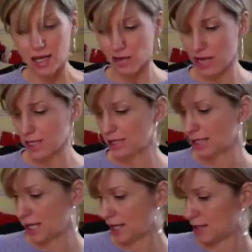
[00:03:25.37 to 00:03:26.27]
This
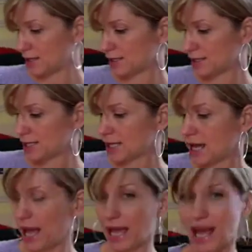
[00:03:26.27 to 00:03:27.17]
is
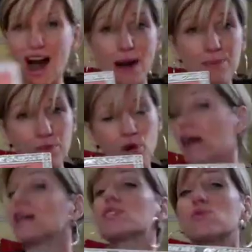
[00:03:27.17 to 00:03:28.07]
a hot
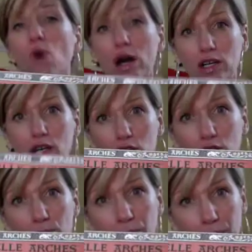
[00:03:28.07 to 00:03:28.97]
press
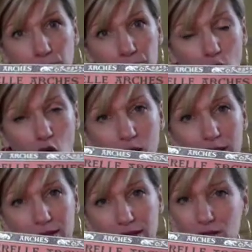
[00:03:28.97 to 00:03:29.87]
watercolor paper
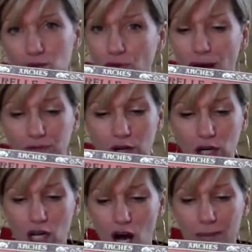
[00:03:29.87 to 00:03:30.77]
block, and this is very
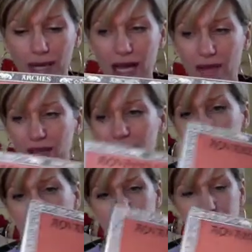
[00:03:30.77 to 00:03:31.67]
common, and
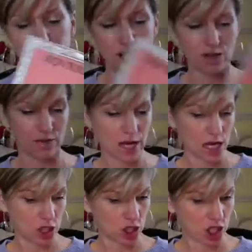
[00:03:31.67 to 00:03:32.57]
this is a bunch of
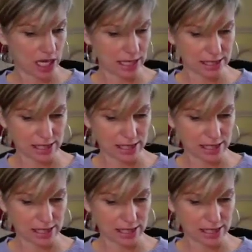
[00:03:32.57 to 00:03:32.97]
sheets.